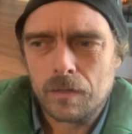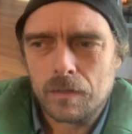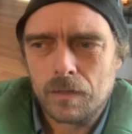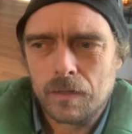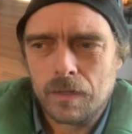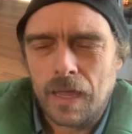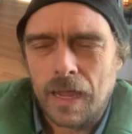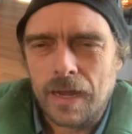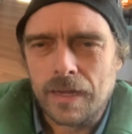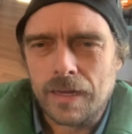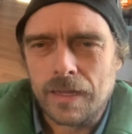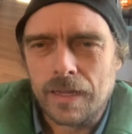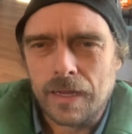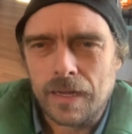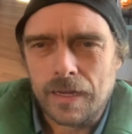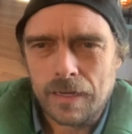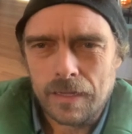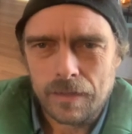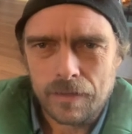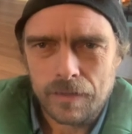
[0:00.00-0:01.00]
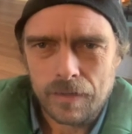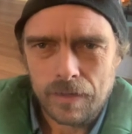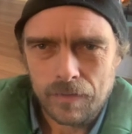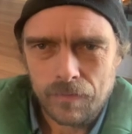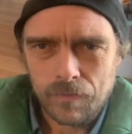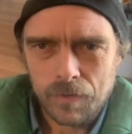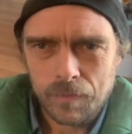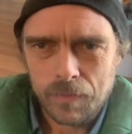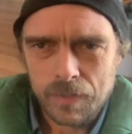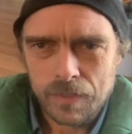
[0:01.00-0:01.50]
gaining anything
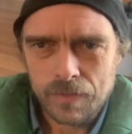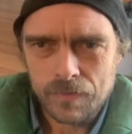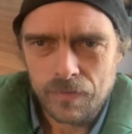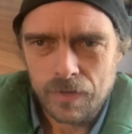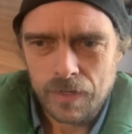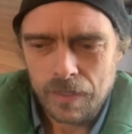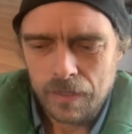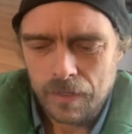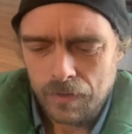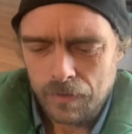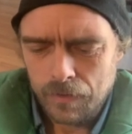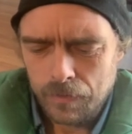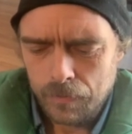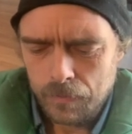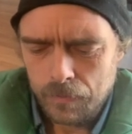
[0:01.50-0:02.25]
from this video.